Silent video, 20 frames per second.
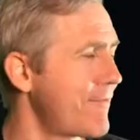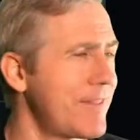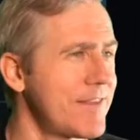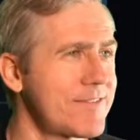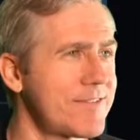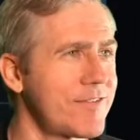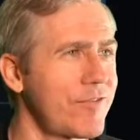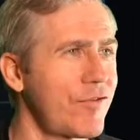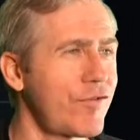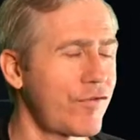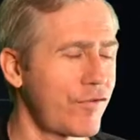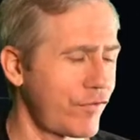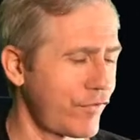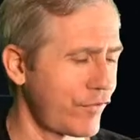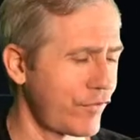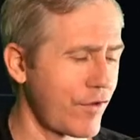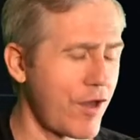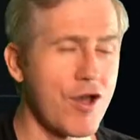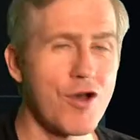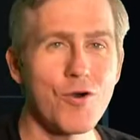This is
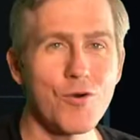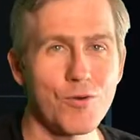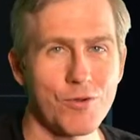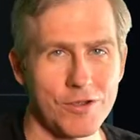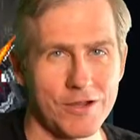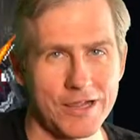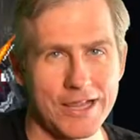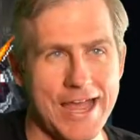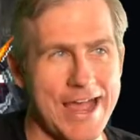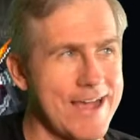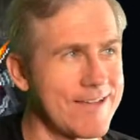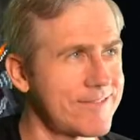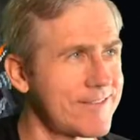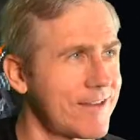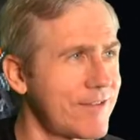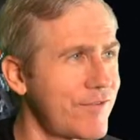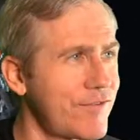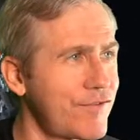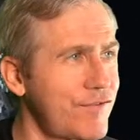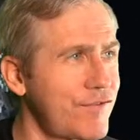so classic,
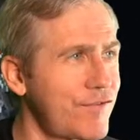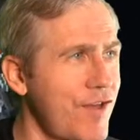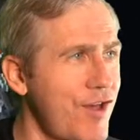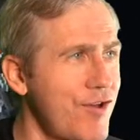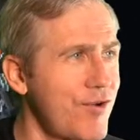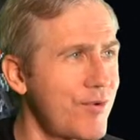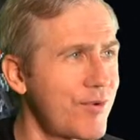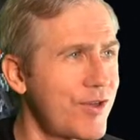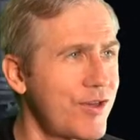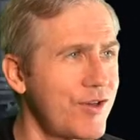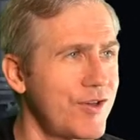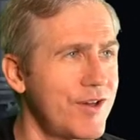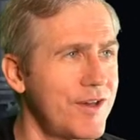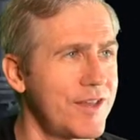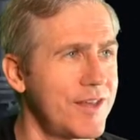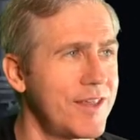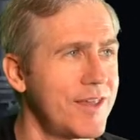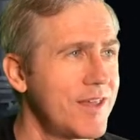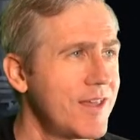so good.